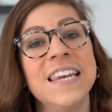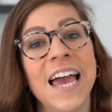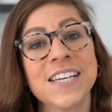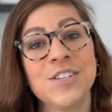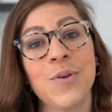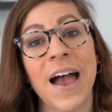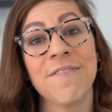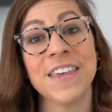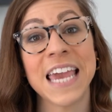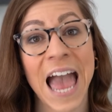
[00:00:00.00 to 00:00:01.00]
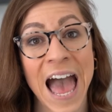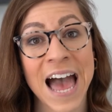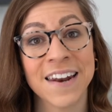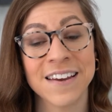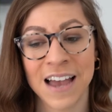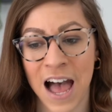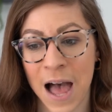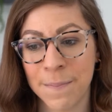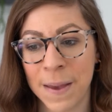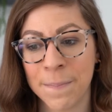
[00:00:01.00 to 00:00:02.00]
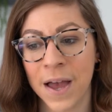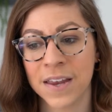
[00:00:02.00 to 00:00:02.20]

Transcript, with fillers: Next, you have the add comment